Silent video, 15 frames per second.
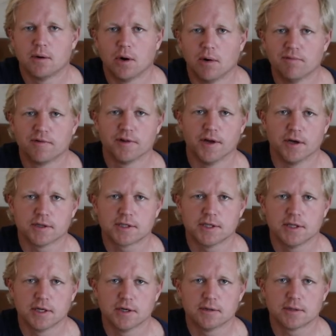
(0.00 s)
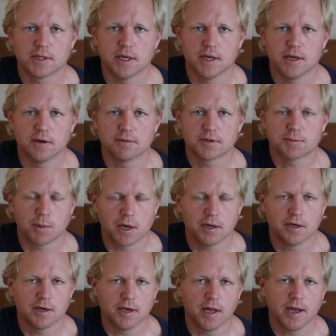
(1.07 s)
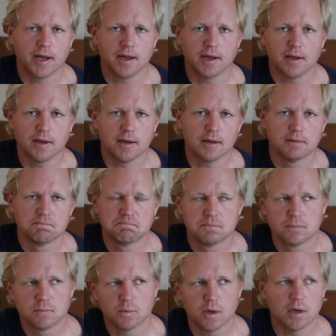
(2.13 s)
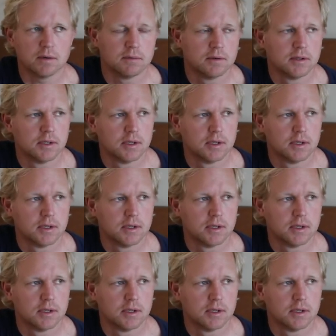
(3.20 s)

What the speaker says: Hopefully I'll see those and respond in a, well,